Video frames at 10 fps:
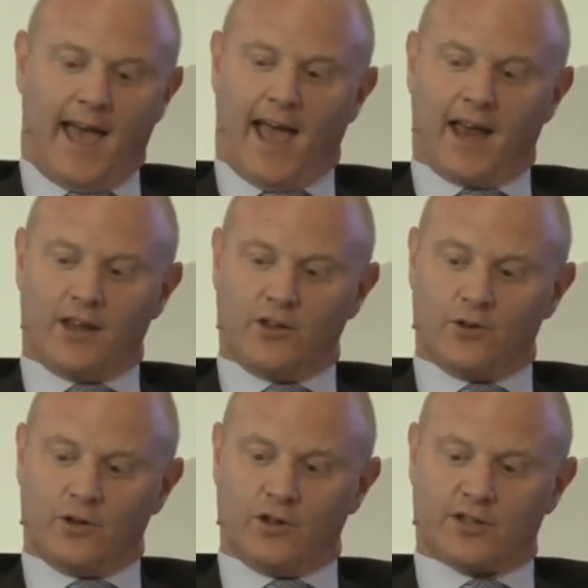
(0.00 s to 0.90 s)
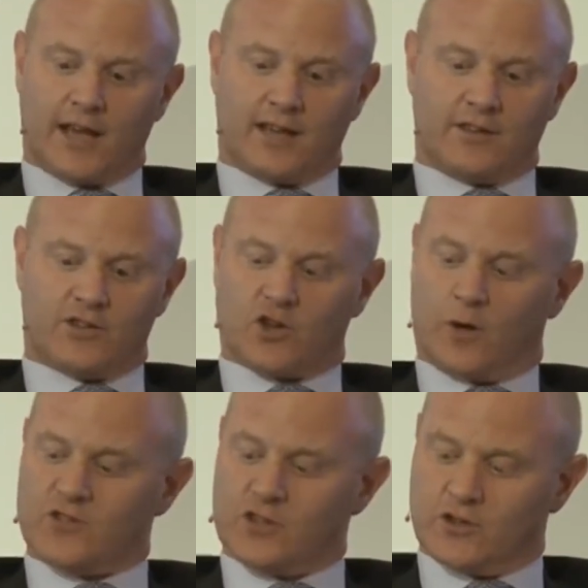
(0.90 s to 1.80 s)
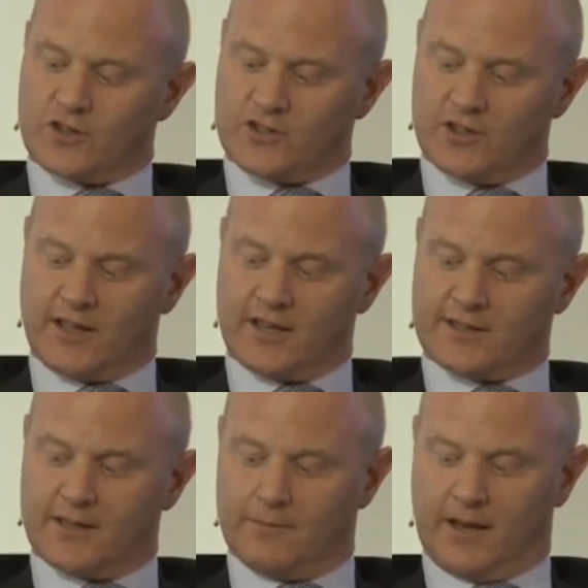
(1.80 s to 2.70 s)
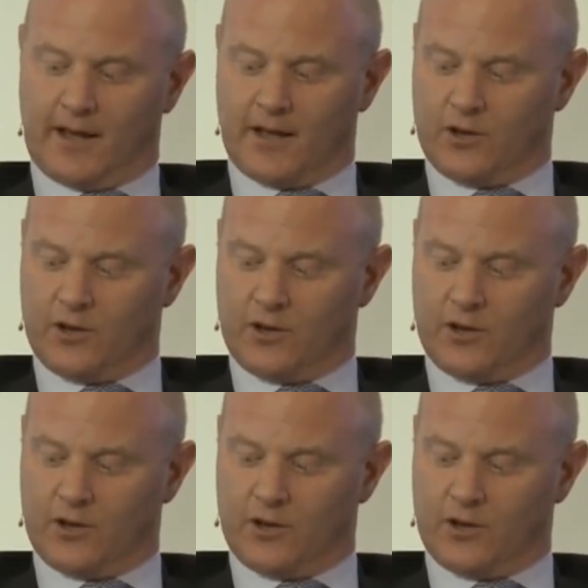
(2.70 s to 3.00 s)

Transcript: And you take these jobs and you look at Sir Denison Miller,